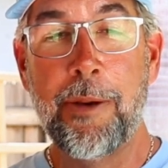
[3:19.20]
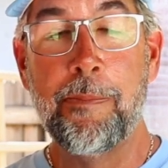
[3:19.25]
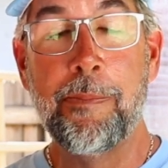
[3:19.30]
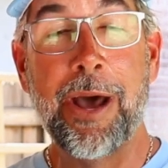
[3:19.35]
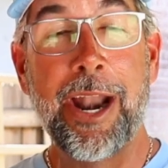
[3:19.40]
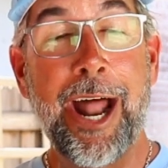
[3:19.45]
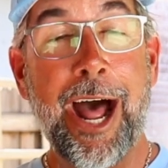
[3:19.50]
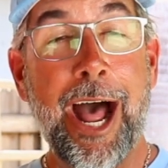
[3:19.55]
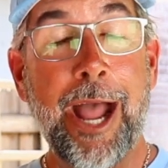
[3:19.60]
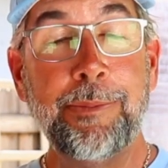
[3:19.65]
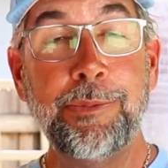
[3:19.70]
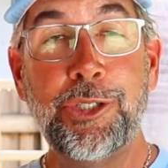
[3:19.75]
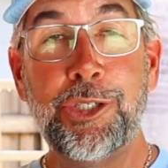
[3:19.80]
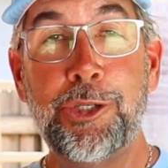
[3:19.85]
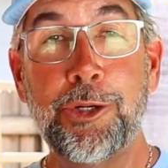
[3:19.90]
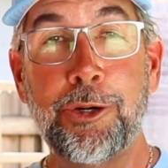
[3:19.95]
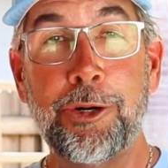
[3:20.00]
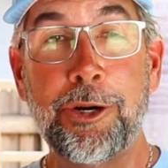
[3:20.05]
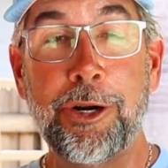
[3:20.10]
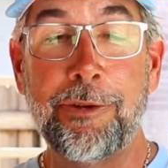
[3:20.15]
But I'm
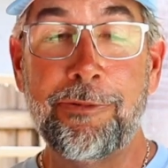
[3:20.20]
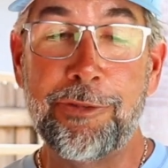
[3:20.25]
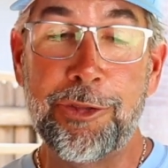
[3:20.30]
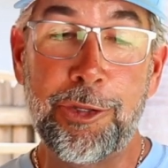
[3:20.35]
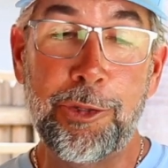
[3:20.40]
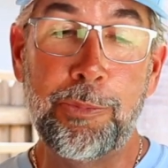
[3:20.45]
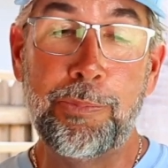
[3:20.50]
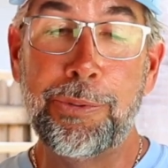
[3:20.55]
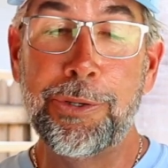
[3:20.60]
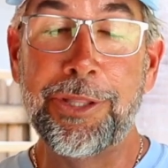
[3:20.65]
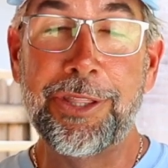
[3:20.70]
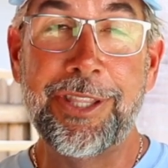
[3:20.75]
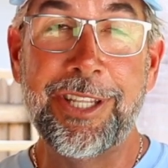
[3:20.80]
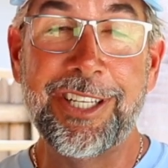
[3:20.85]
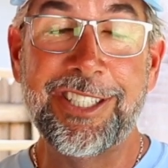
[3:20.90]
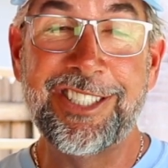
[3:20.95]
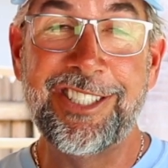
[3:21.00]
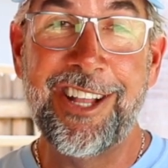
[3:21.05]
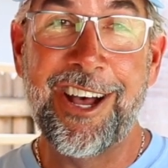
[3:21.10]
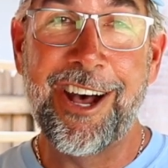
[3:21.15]
sure if you put
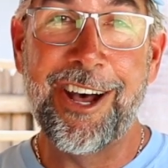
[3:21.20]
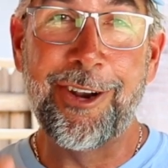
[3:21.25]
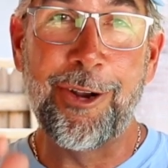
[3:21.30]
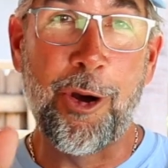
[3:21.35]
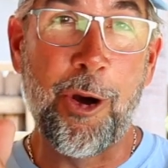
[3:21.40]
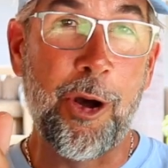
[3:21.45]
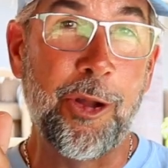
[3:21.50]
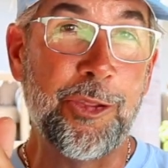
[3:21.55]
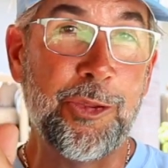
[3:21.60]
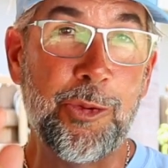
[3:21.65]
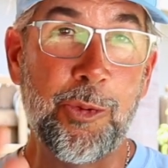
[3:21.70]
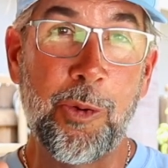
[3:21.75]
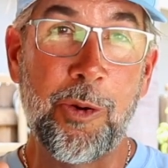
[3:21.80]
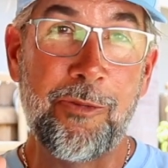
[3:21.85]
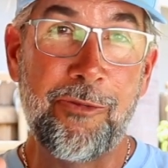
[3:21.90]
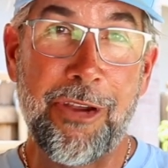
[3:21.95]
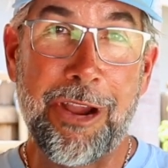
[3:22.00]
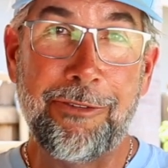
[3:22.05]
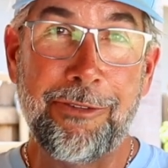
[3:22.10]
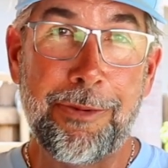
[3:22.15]
this knot on your
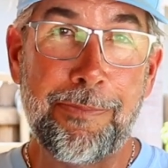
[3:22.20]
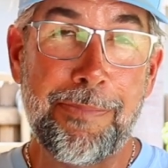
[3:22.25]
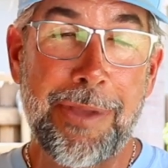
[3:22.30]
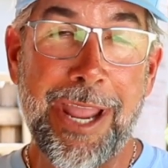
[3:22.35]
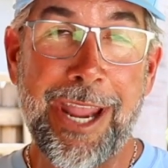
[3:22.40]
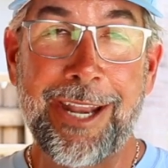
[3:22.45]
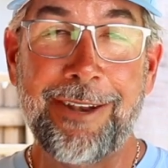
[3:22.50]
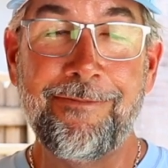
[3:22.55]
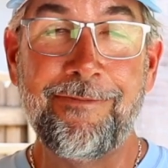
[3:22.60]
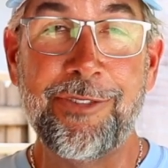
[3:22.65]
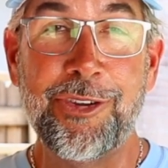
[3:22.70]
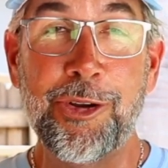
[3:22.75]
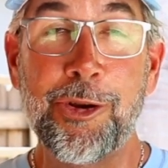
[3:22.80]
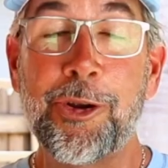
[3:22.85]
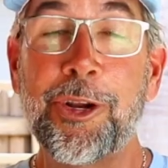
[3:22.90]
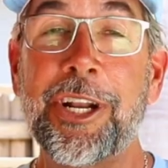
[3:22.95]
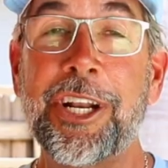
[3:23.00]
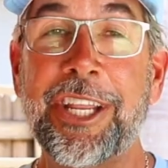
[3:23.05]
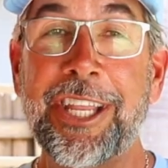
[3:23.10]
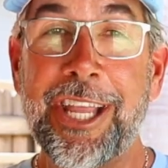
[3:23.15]
favorite bait,
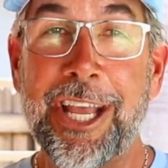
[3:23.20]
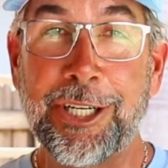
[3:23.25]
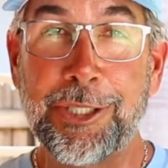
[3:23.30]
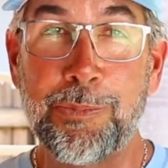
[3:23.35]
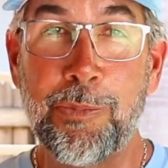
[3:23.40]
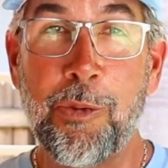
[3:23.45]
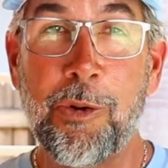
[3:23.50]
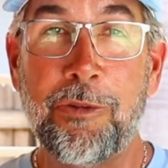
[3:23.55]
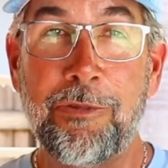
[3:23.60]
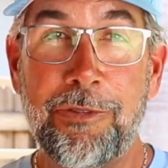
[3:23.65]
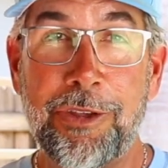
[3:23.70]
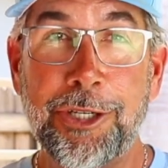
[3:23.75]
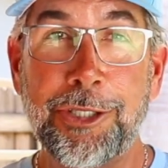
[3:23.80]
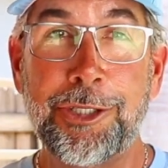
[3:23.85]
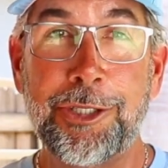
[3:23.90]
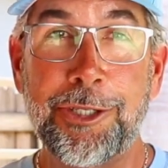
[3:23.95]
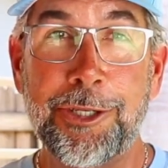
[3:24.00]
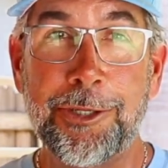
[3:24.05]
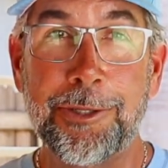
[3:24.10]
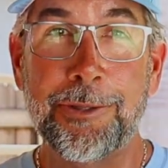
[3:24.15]
you're gonna catch more
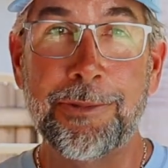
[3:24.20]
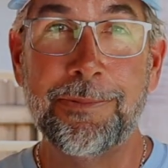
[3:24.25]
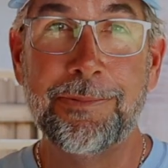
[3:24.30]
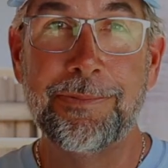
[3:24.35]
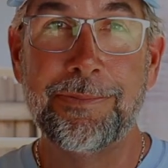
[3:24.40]
fish too.